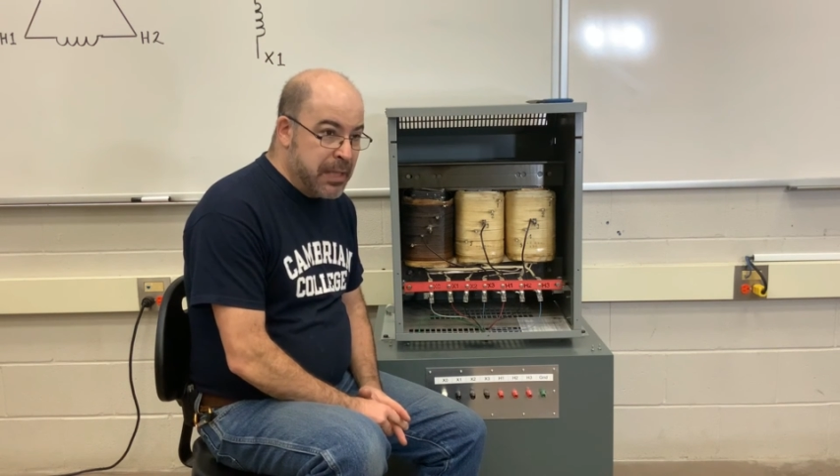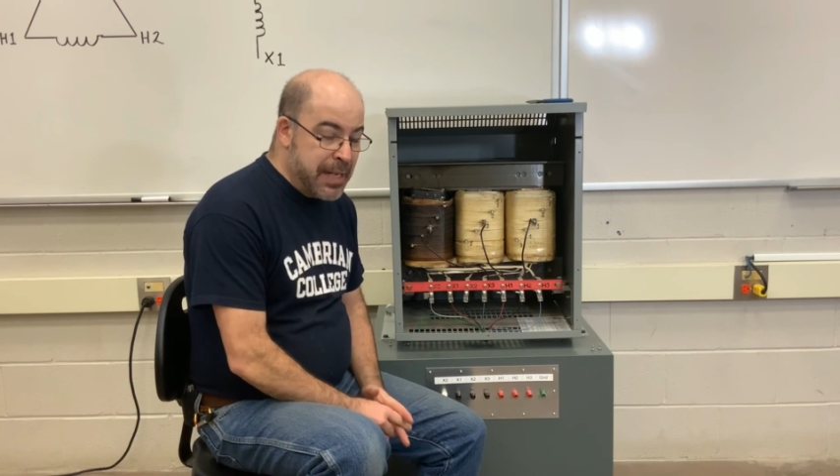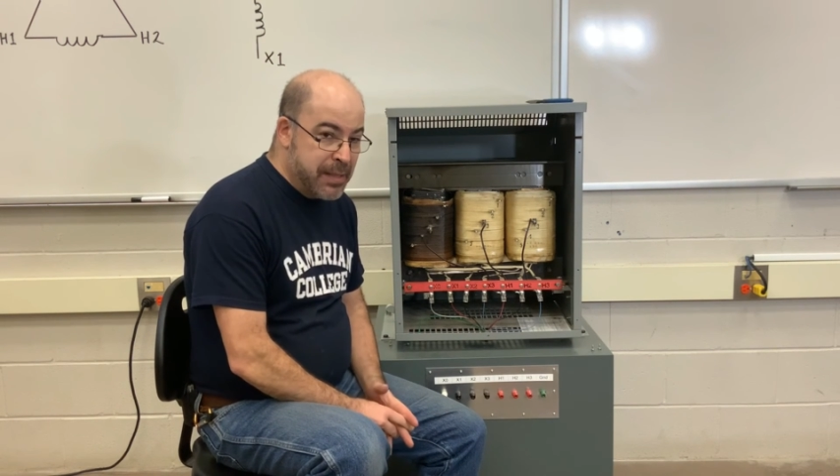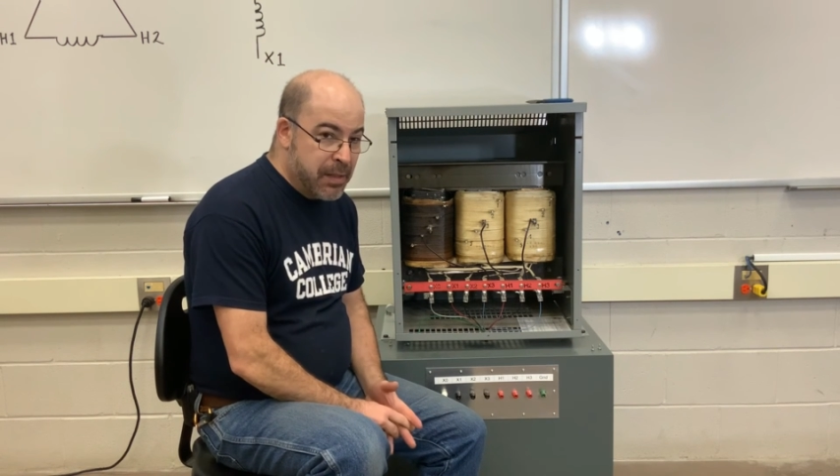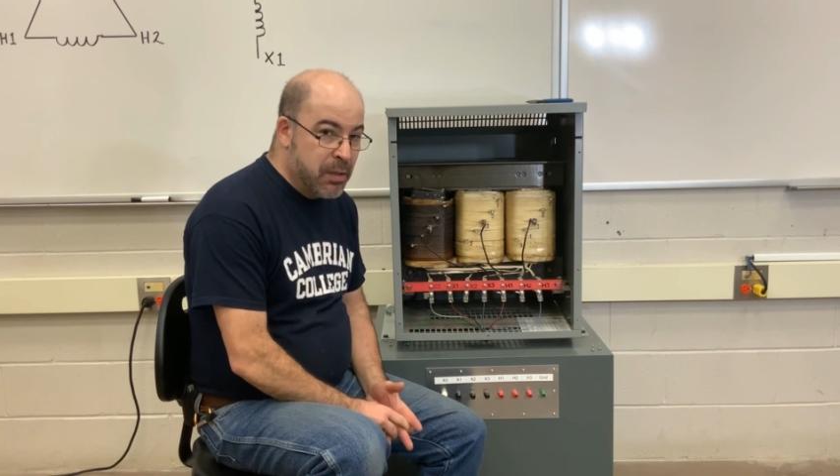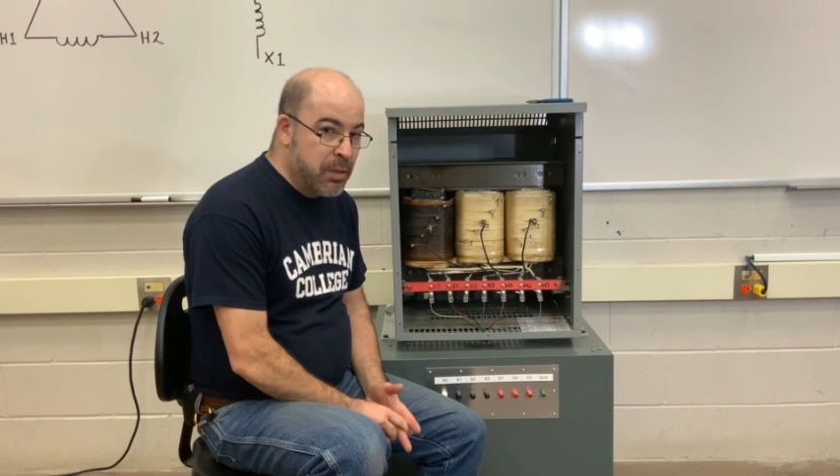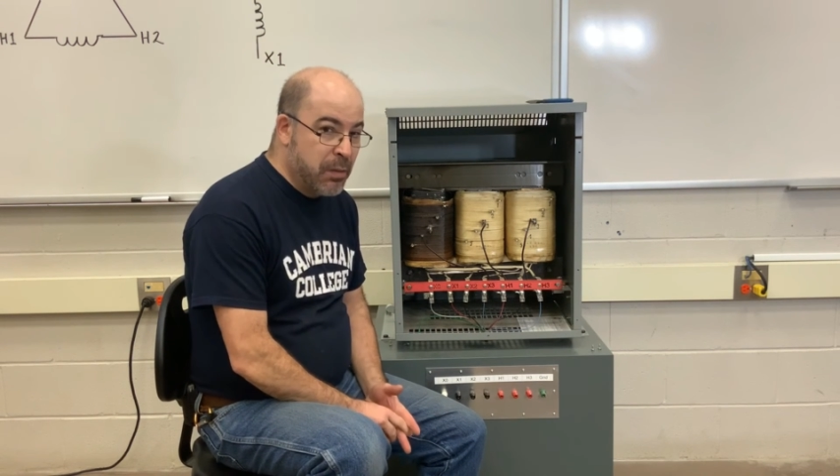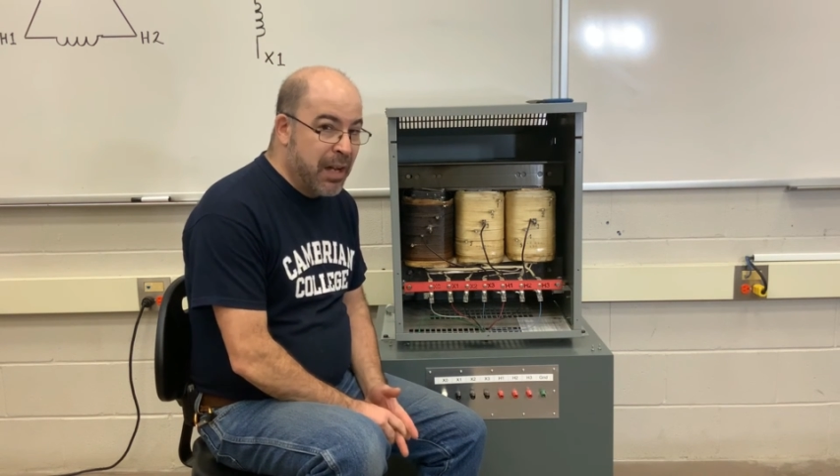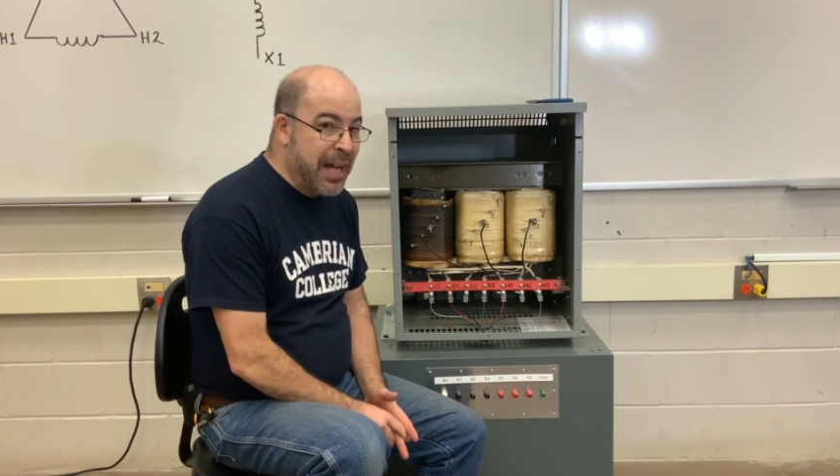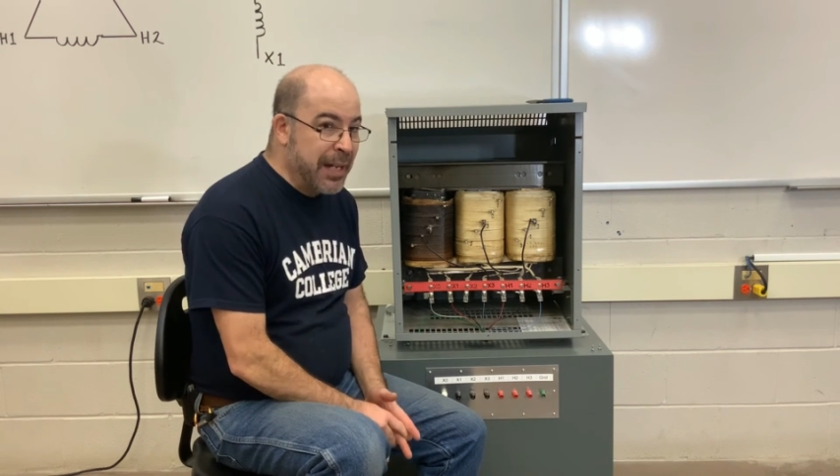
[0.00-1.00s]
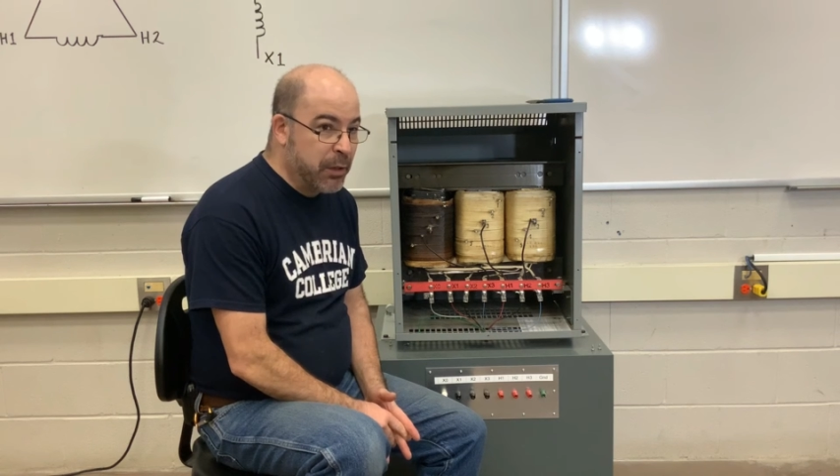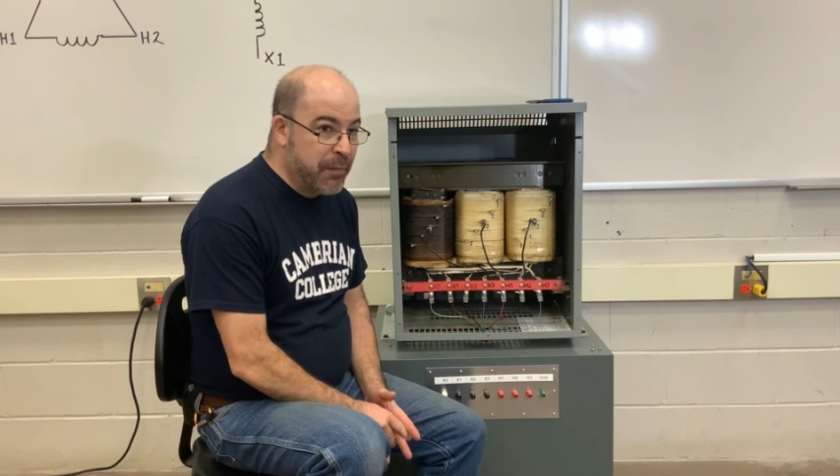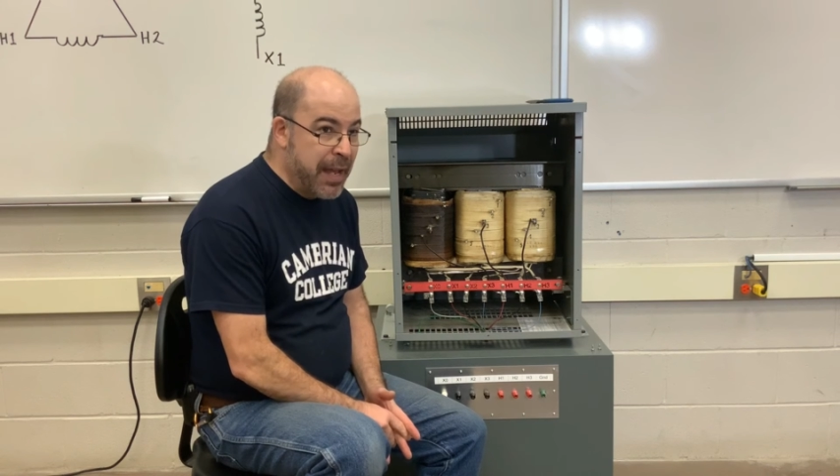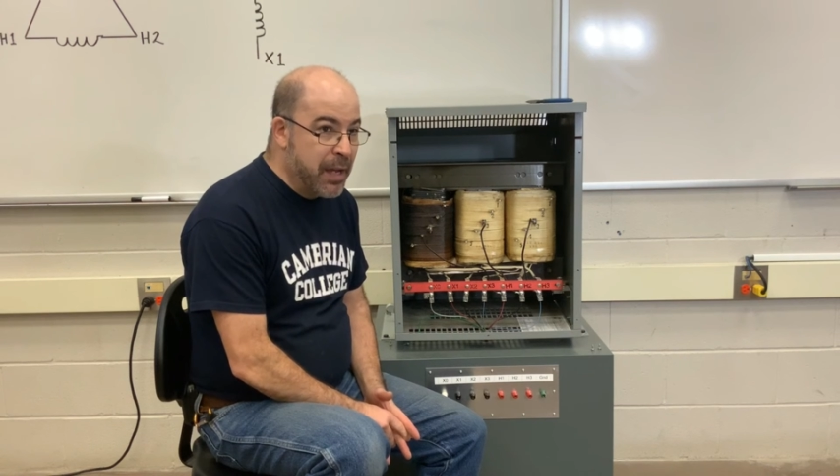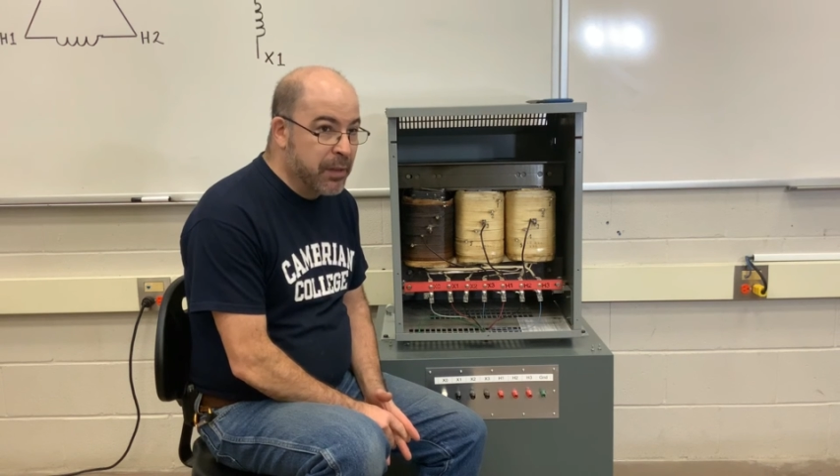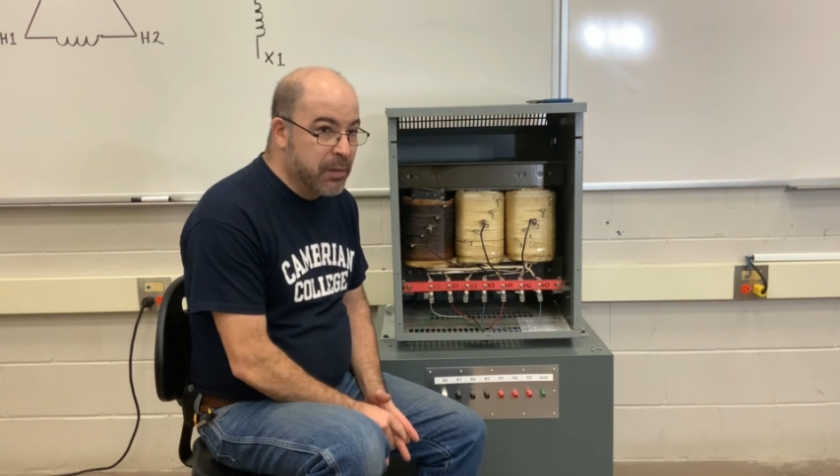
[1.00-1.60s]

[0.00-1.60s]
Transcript: test to a higher value,